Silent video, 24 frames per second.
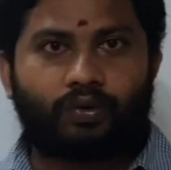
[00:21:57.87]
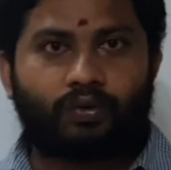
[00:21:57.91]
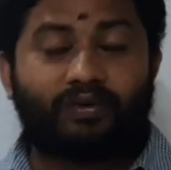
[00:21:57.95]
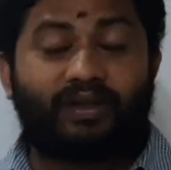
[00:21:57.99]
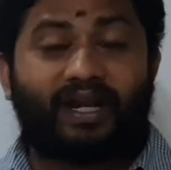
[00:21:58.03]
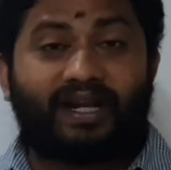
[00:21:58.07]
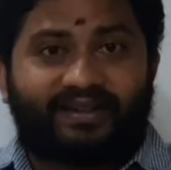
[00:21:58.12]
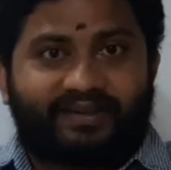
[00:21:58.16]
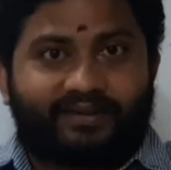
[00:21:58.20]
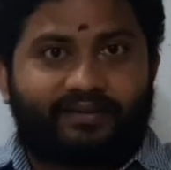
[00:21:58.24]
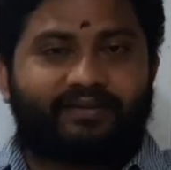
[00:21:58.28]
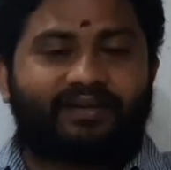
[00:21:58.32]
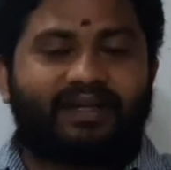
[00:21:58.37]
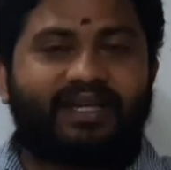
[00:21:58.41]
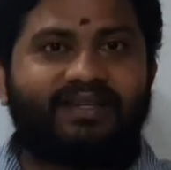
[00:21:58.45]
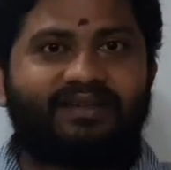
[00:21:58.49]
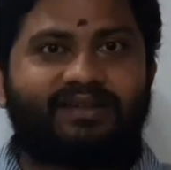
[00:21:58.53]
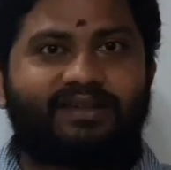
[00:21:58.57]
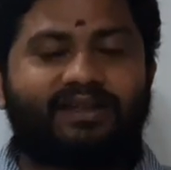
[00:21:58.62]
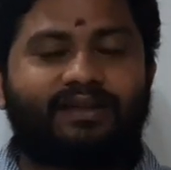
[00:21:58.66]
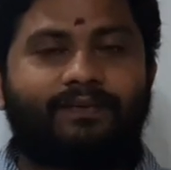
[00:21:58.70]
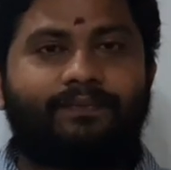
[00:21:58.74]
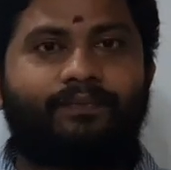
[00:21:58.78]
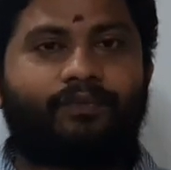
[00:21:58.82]
That's the
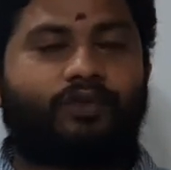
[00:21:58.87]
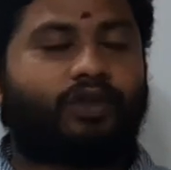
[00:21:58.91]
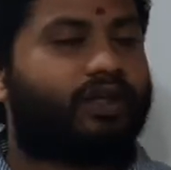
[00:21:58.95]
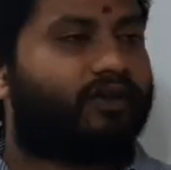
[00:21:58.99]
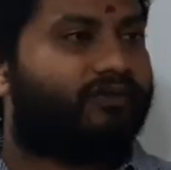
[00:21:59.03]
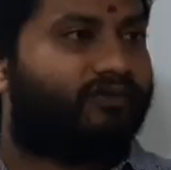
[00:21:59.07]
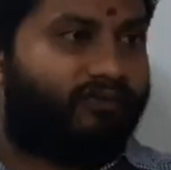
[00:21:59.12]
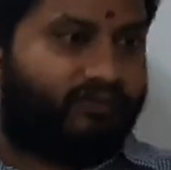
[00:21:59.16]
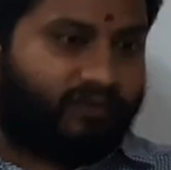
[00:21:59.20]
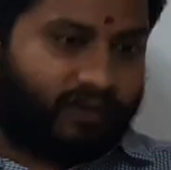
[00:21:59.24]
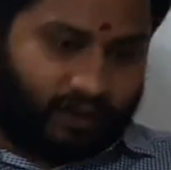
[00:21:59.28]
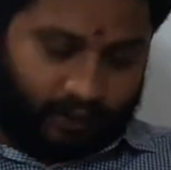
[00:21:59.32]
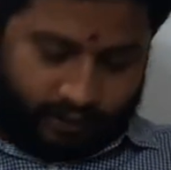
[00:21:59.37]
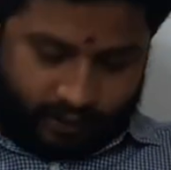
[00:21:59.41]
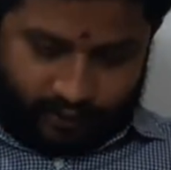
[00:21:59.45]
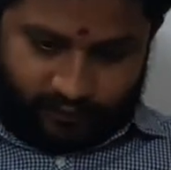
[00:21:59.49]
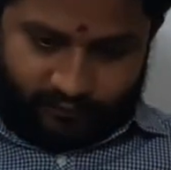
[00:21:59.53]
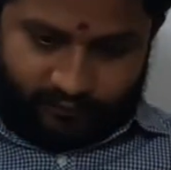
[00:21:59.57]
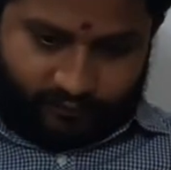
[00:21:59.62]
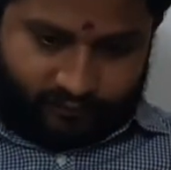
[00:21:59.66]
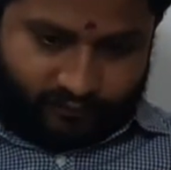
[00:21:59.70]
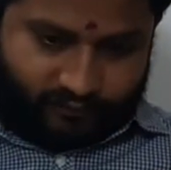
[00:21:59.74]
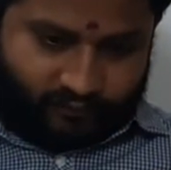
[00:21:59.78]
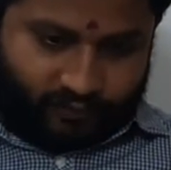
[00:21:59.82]
reason.
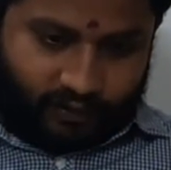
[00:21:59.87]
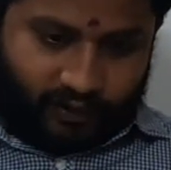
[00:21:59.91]
See,